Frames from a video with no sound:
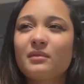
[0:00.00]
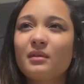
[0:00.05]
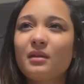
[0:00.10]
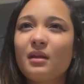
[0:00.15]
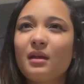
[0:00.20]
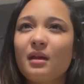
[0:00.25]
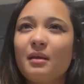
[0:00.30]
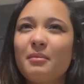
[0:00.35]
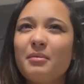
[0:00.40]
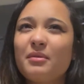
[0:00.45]

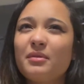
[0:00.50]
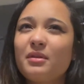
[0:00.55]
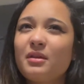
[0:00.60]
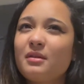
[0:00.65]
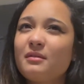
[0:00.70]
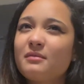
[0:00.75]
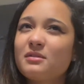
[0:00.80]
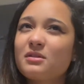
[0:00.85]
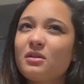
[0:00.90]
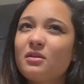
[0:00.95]
I
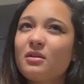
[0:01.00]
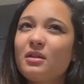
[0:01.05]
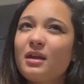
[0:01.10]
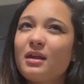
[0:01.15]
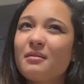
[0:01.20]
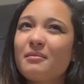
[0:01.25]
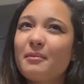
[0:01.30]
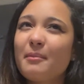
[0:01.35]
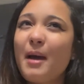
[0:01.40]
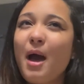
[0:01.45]
believe so, like
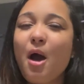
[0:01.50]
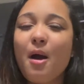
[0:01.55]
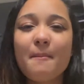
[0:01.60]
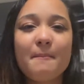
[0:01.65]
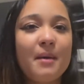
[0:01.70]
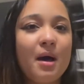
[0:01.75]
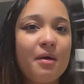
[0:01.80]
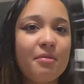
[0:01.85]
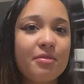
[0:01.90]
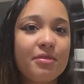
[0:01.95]
about a
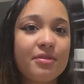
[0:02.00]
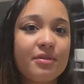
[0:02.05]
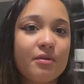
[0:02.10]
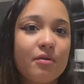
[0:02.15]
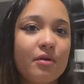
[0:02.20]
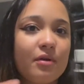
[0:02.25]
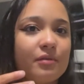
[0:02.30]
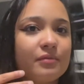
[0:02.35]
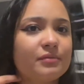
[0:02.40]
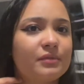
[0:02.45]
month
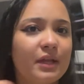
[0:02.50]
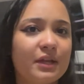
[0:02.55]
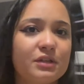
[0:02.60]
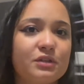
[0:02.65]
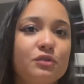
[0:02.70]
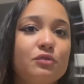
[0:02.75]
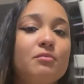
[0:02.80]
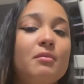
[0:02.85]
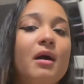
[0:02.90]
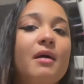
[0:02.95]
or like
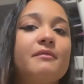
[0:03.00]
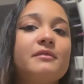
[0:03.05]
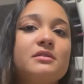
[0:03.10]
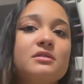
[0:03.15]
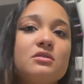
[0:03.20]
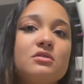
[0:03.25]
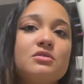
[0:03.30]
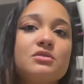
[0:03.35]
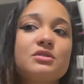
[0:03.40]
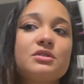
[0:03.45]
2 months
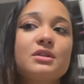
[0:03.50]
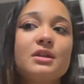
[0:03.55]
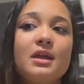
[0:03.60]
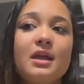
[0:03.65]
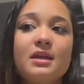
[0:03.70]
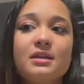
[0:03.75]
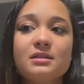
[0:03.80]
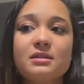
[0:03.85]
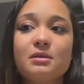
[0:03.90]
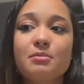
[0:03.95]
usually
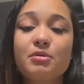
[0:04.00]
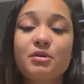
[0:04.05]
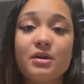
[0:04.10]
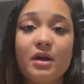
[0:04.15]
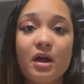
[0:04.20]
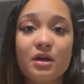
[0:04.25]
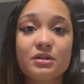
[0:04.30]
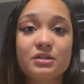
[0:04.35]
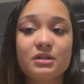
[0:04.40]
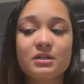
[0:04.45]
is the
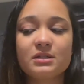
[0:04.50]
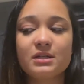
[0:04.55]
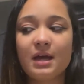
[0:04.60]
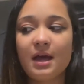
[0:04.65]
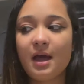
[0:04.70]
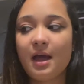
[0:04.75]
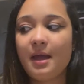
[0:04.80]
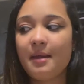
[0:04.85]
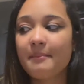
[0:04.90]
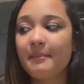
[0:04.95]
production
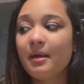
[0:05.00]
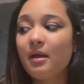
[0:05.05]
time.